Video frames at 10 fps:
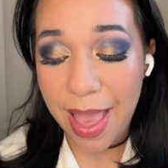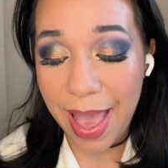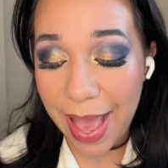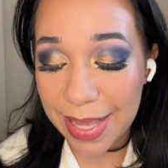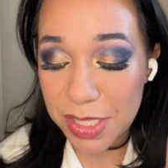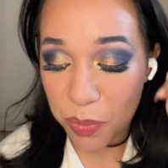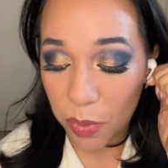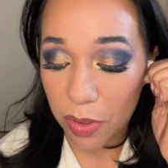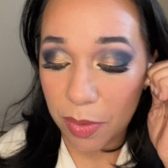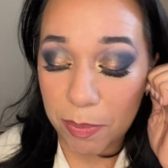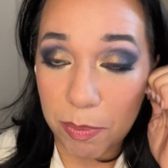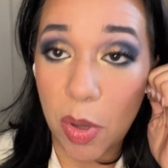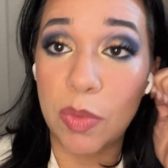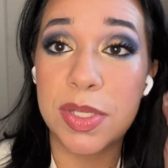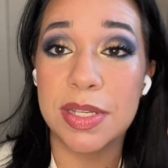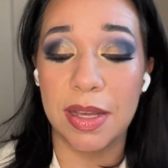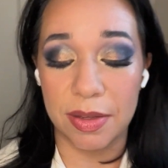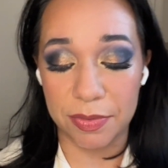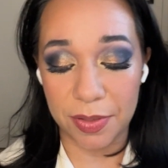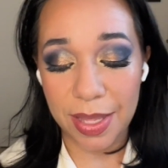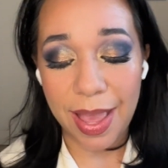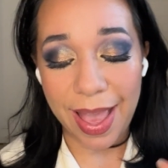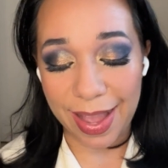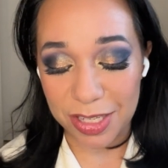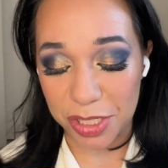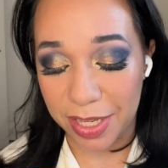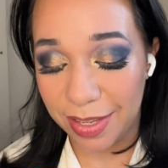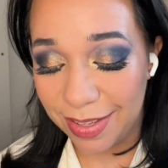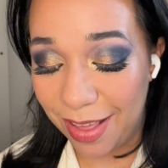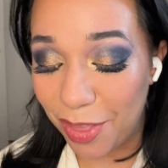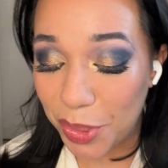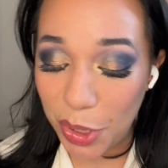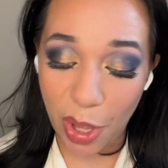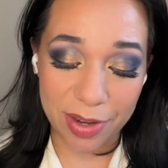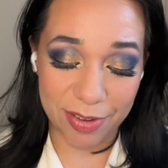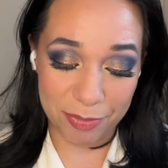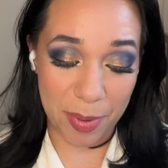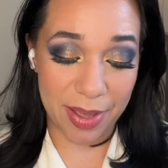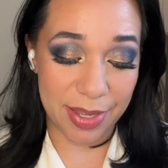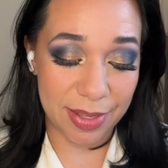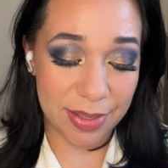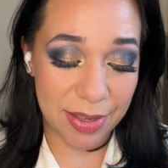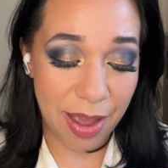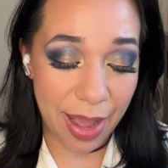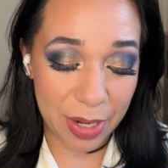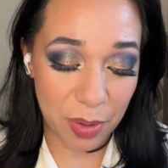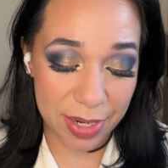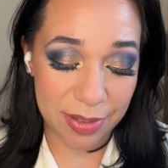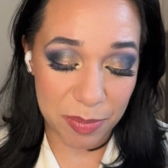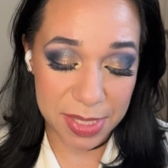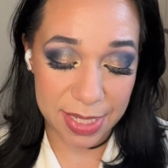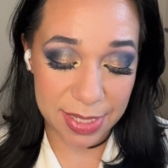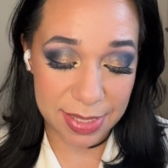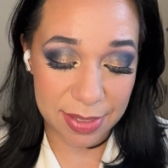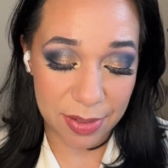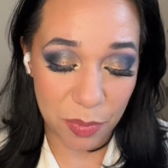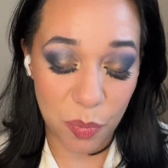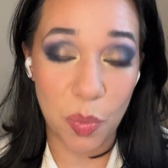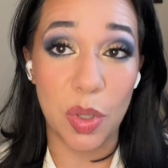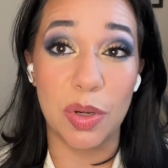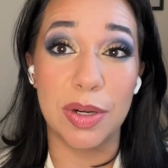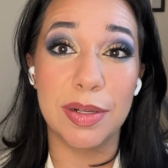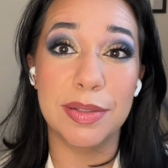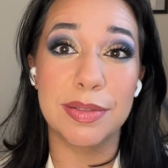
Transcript: as were most of, actually a lot of my higher end lipsticks were